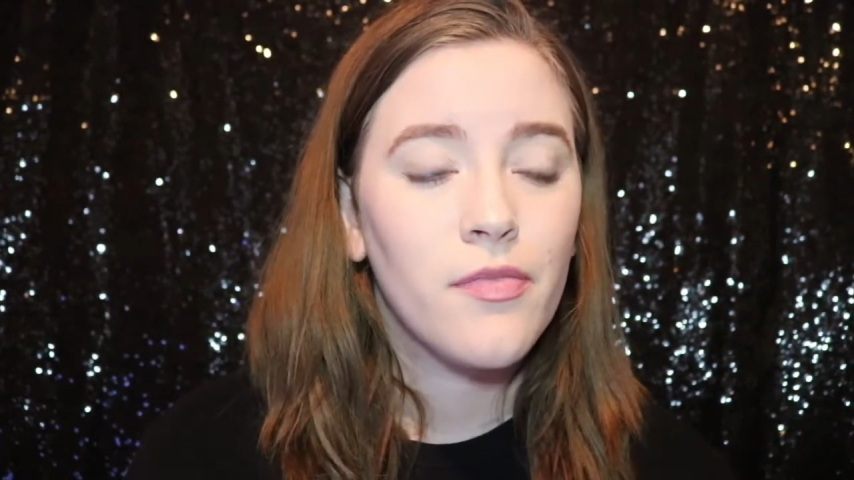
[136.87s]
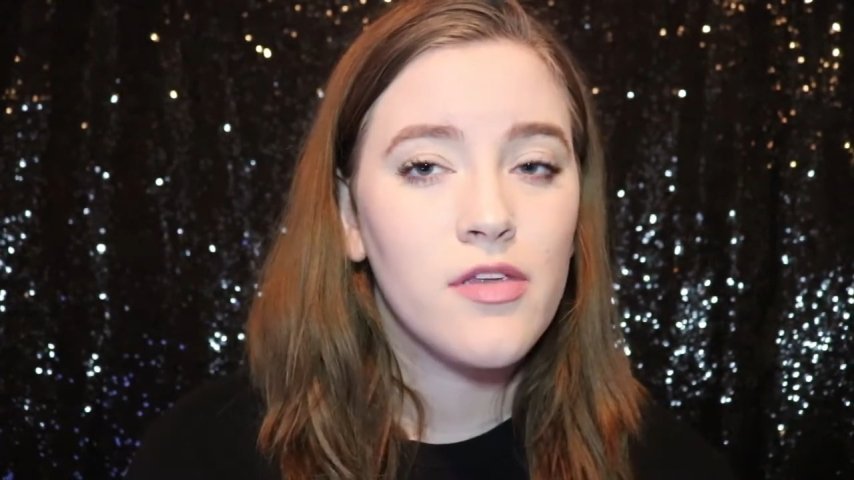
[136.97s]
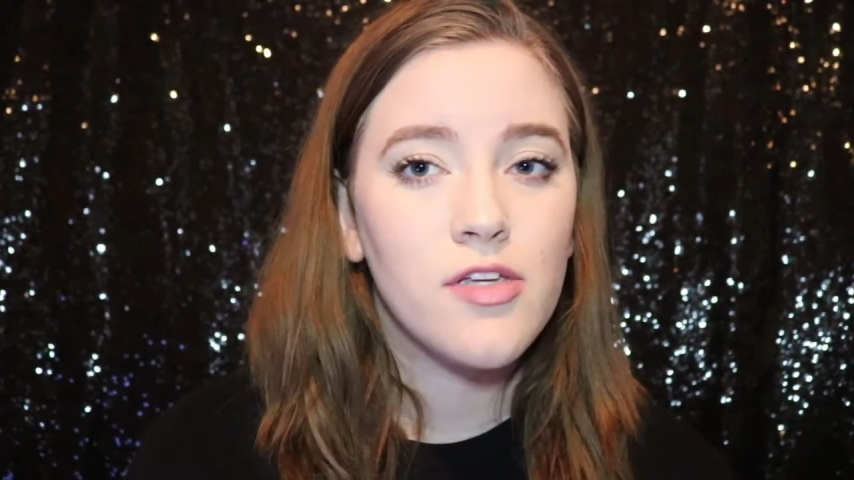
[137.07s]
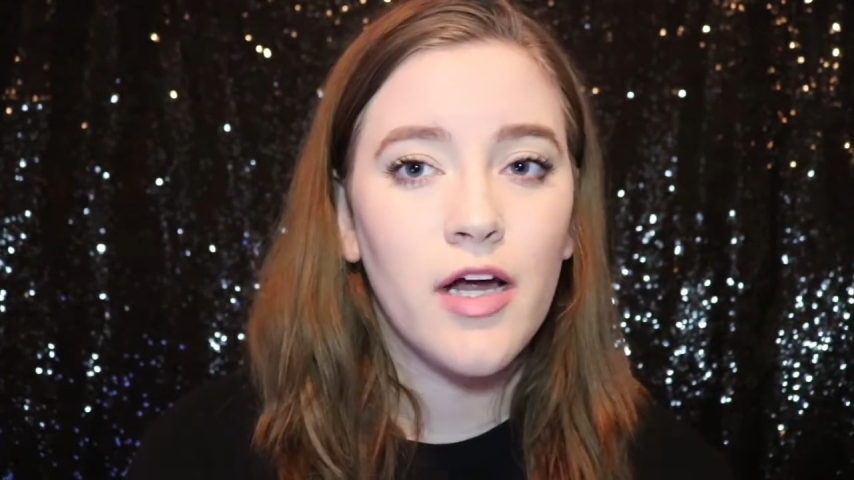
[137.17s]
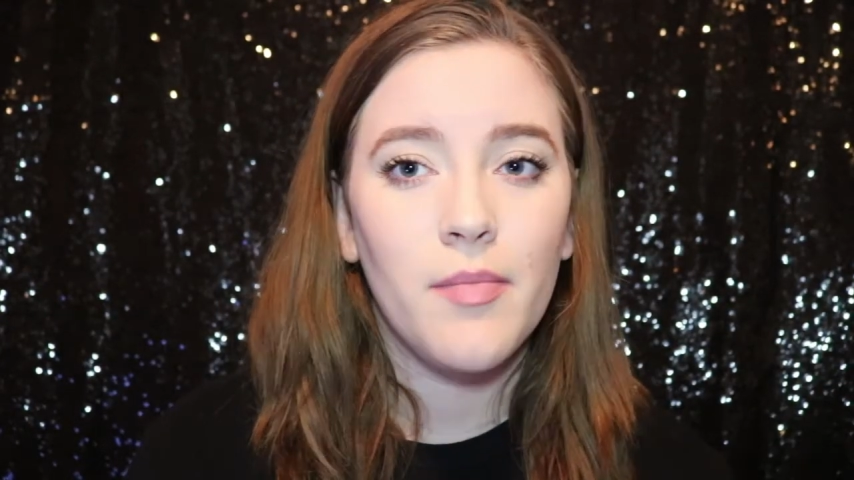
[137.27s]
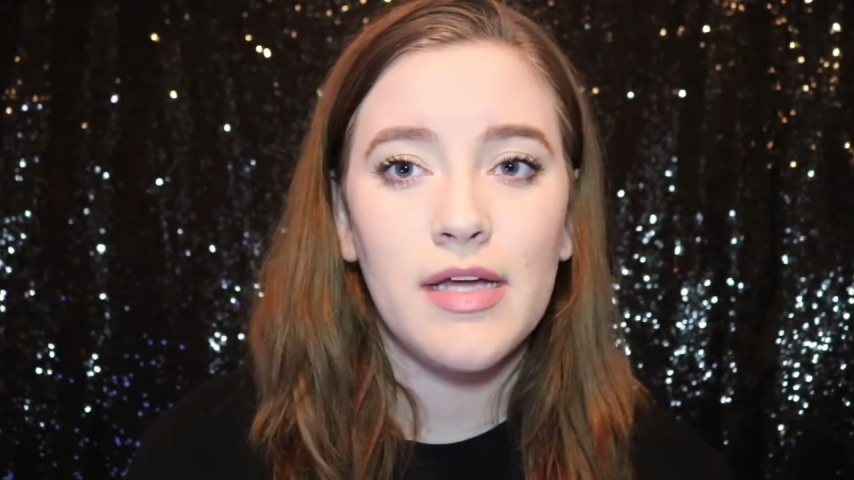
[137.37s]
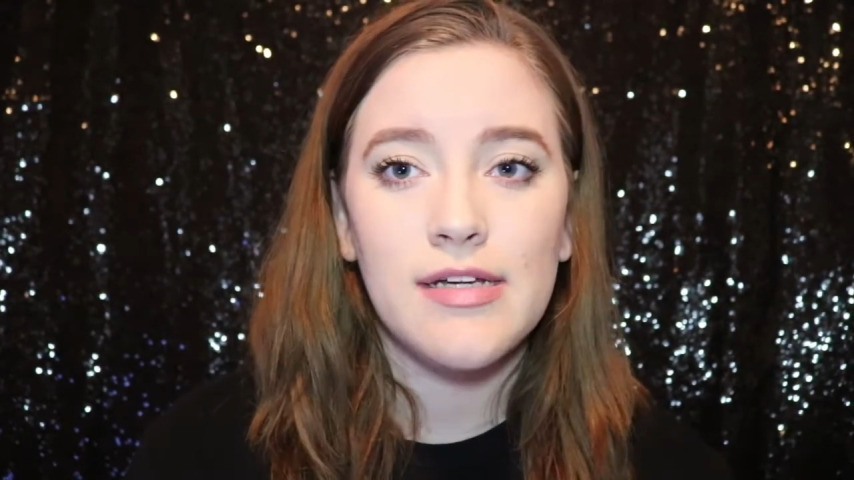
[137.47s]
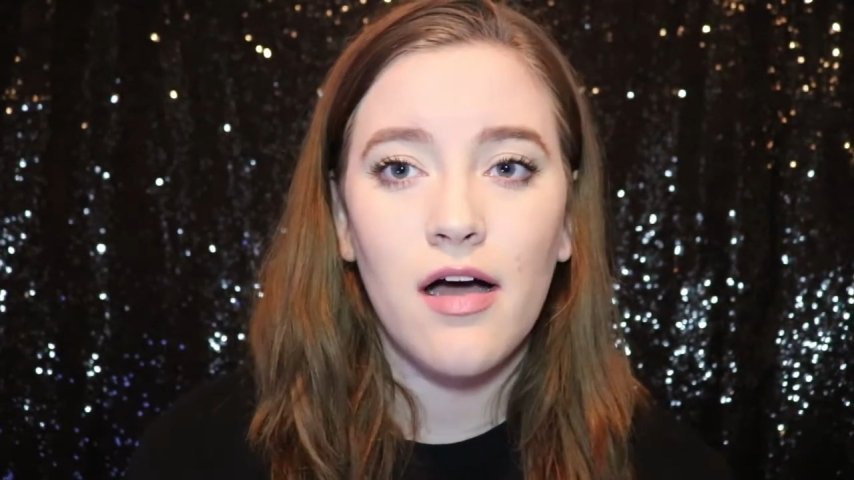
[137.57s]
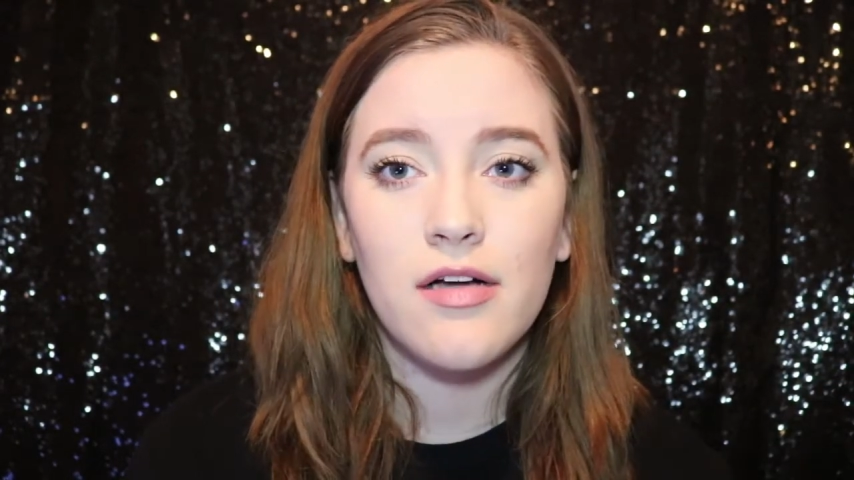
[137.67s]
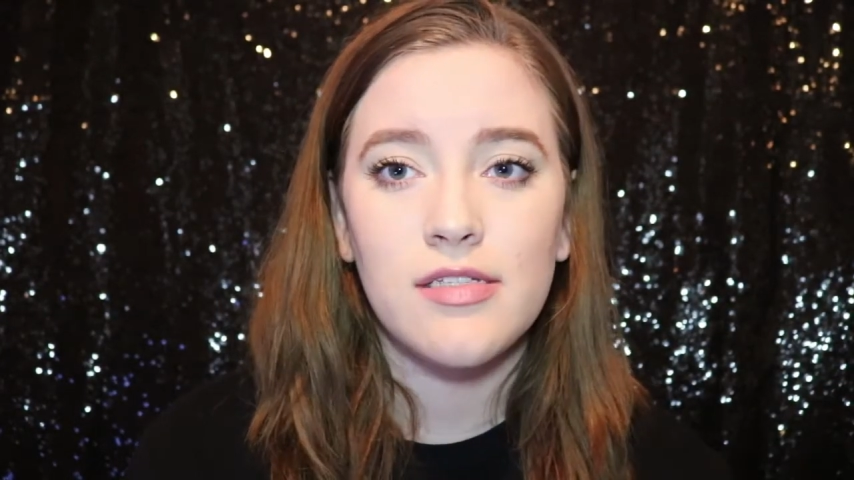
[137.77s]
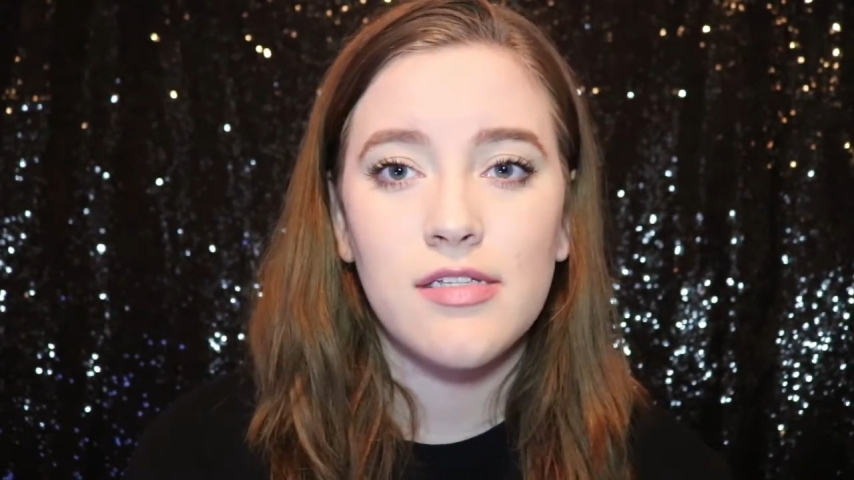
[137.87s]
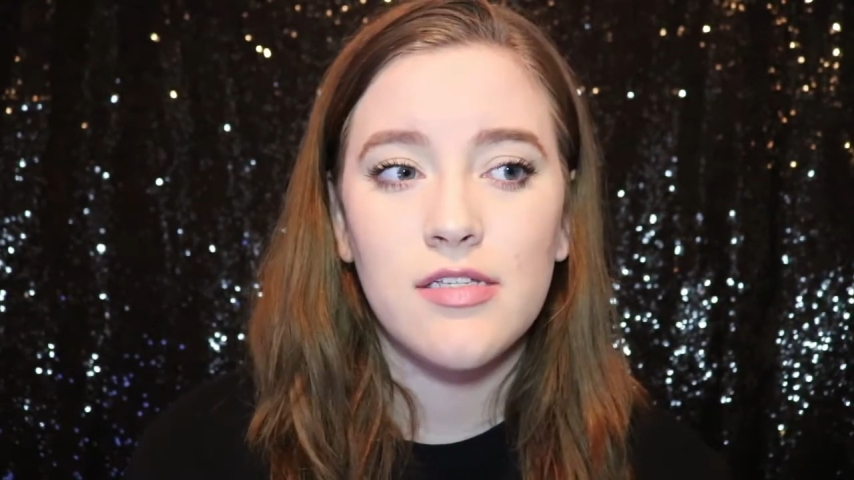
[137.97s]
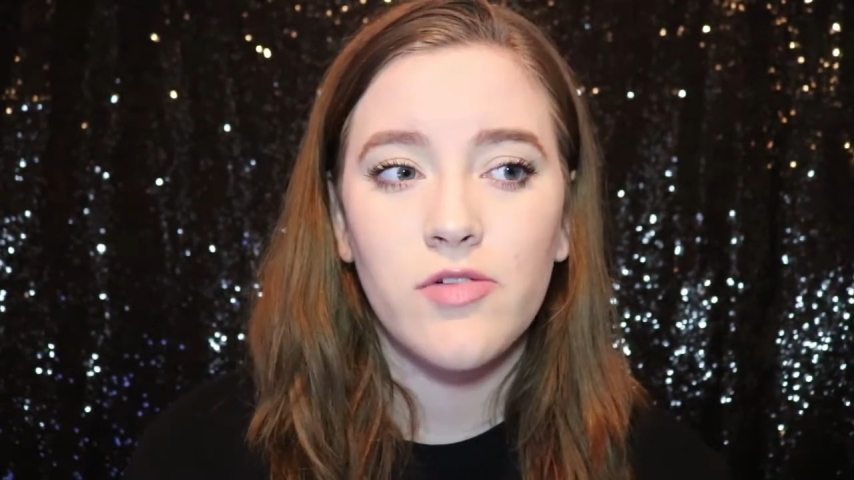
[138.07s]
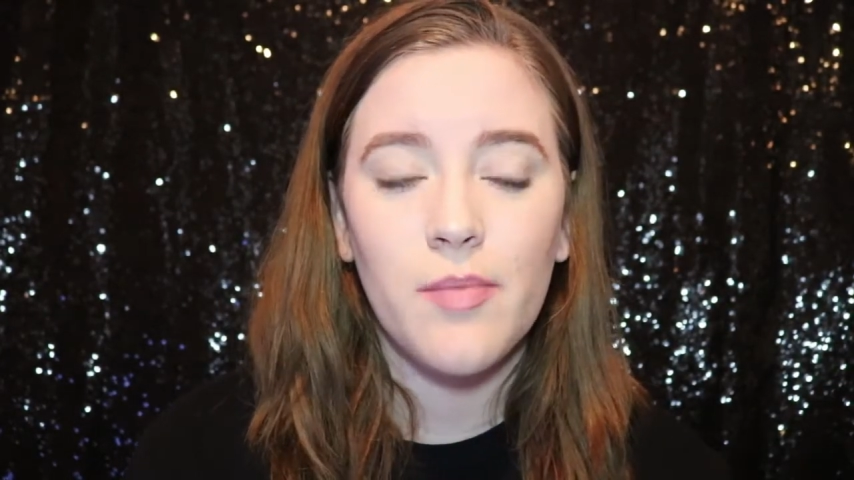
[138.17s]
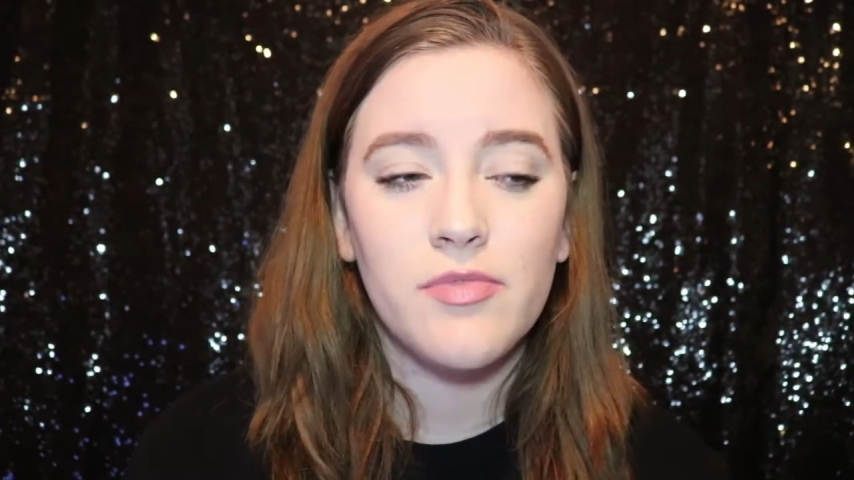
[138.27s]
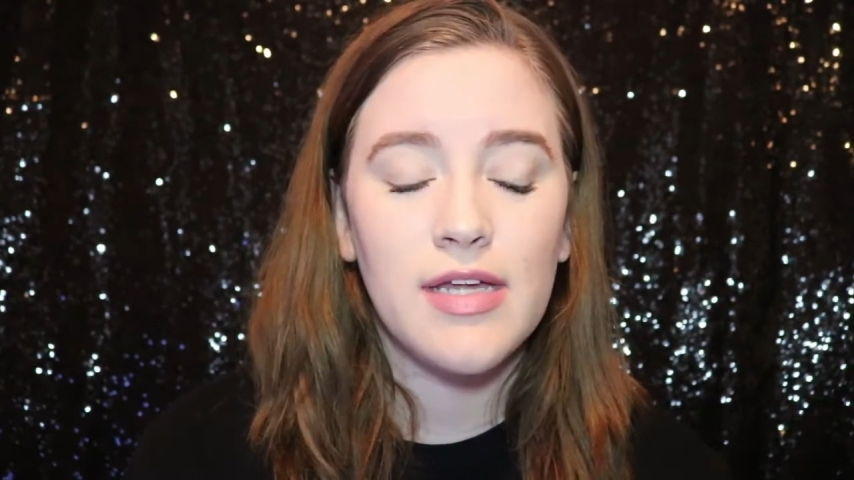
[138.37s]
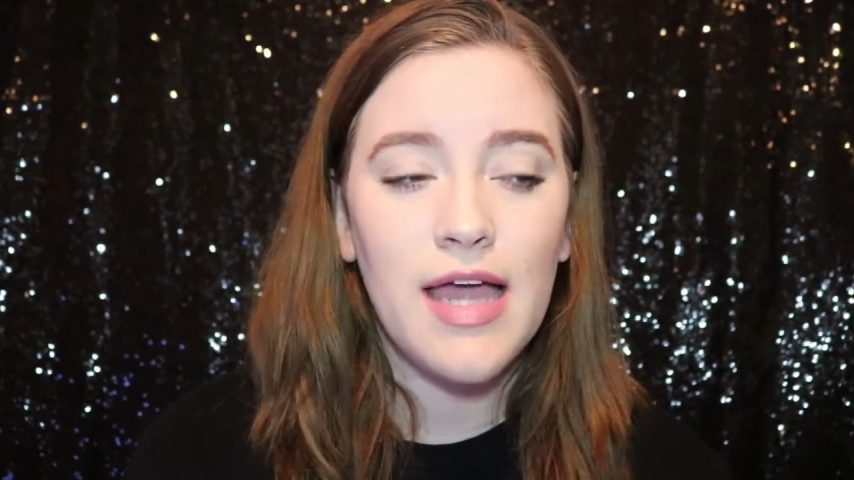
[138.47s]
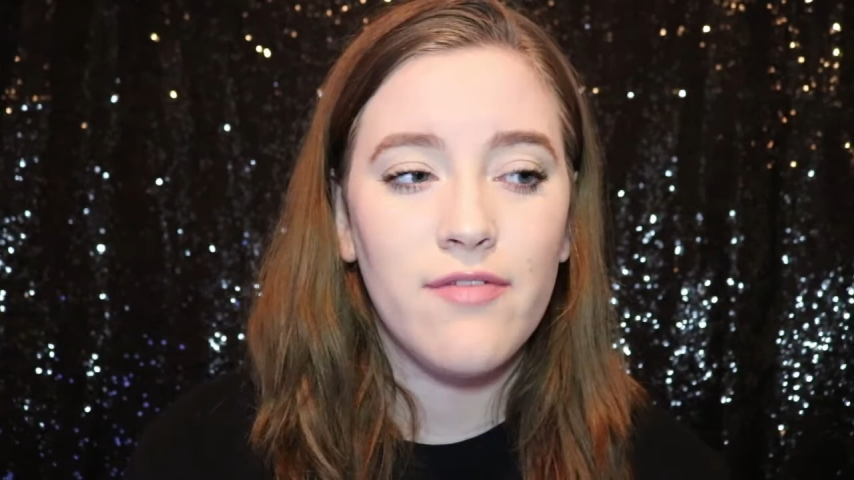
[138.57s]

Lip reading: Sorry, my dog's disrupting